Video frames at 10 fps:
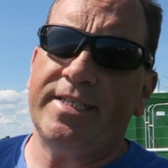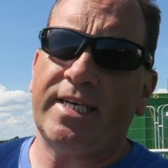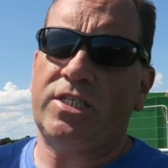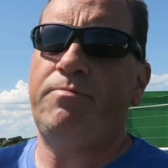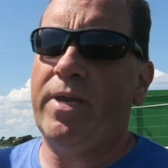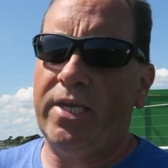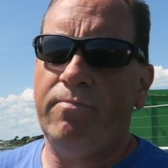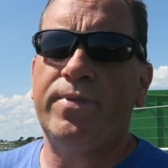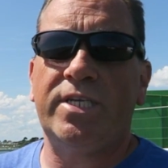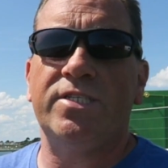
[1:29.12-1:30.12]
actually better
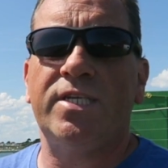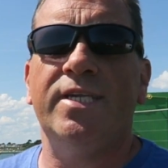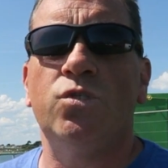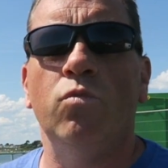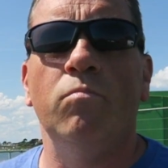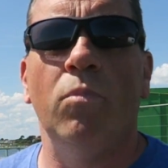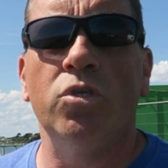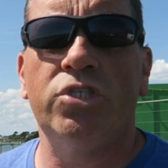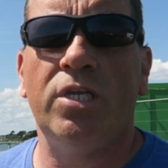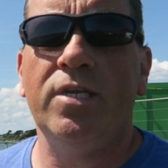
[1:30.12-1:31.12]
because it's all
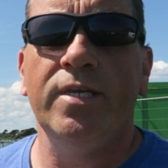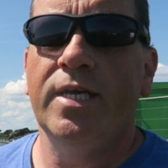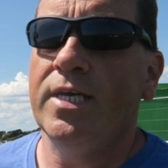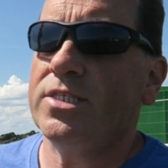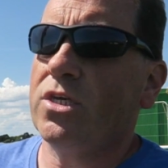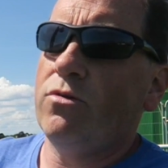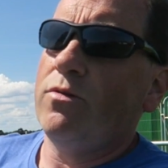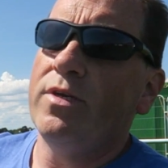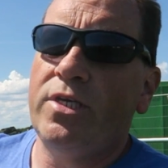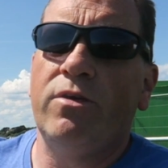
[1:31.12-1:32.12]
modular, so
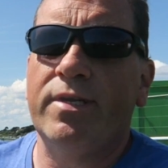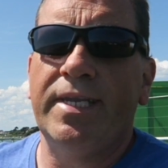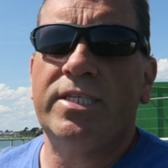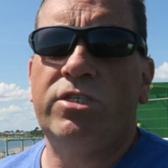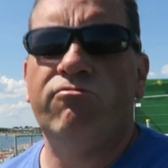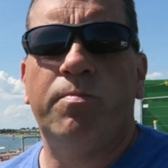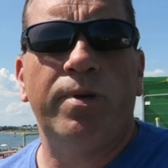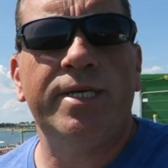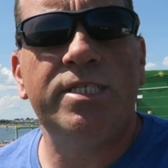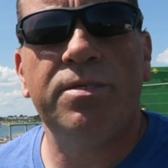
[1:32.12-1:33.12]
you can actually
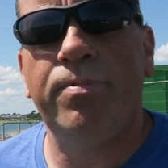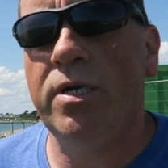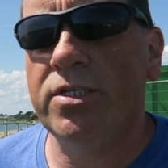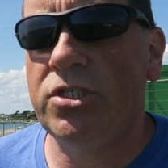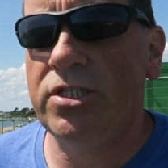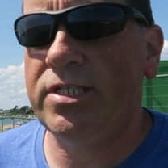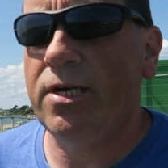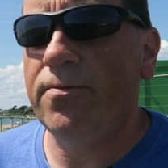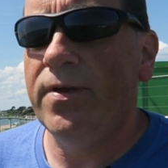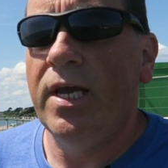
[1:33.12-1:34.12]
replace the parts
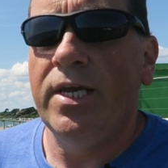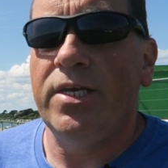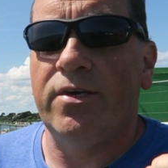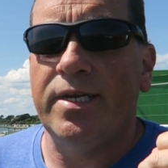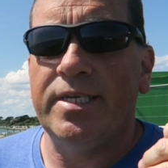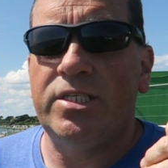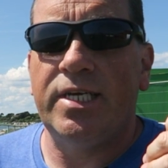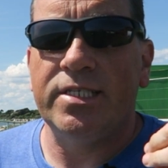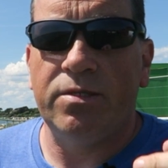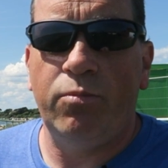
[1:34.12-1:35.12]
yourself. You can actually get
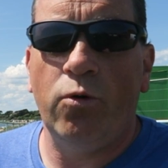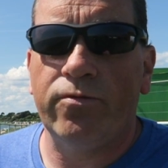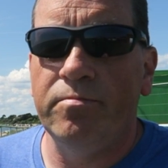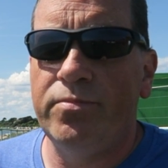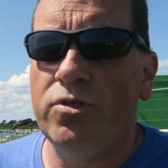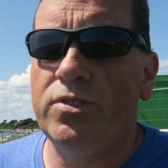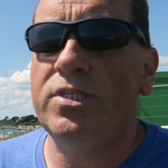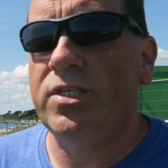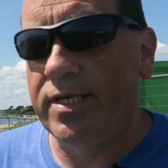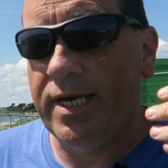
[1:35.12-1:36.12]
support from boosted, you
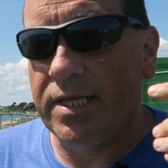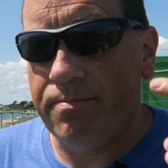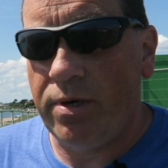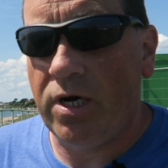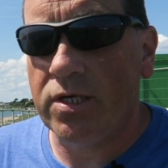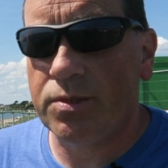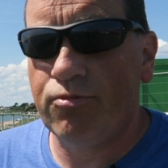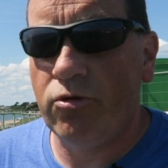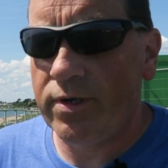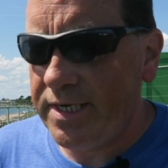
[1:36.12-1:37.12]
can get the parts
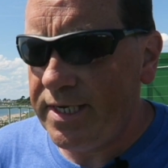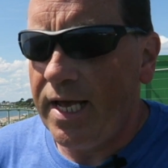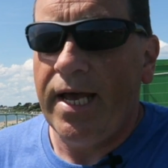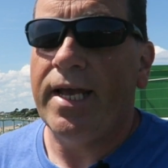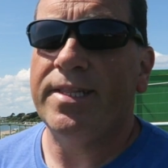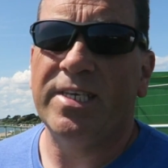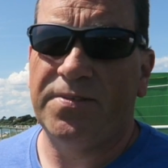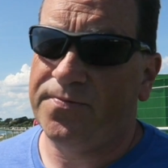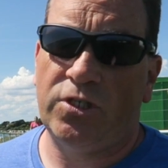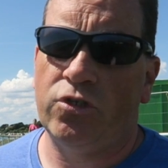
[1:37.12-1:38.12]
brought in. There's
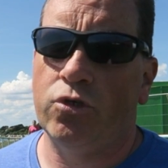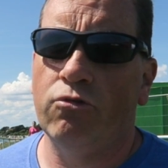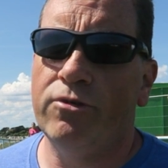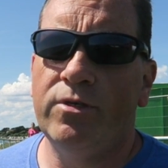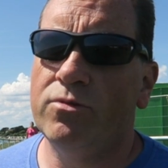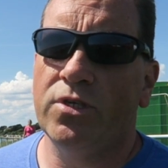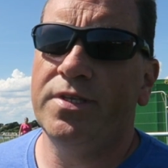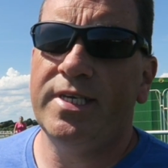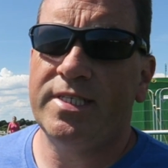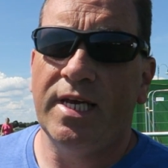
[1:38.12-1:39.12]
tutorials on
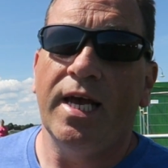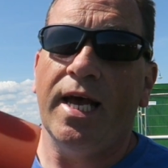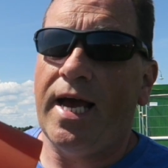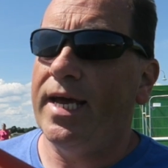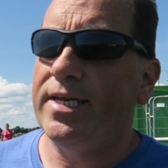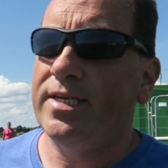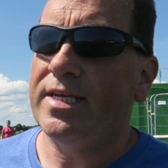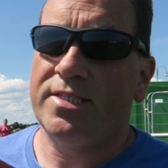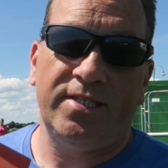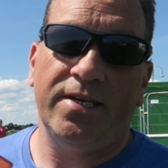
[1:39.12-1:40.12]
this, and as I
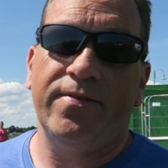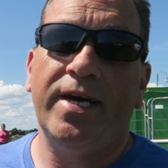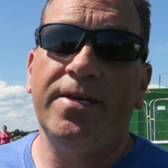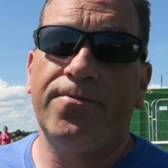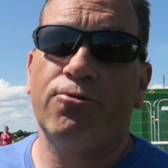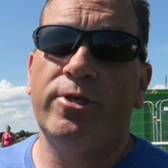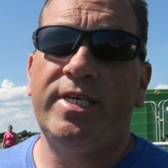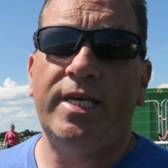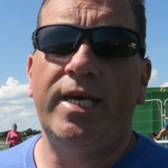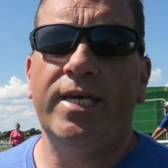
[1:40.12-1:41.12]
said, I've had it for a
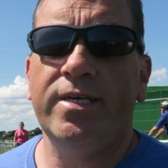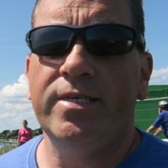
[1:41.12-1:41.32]
year,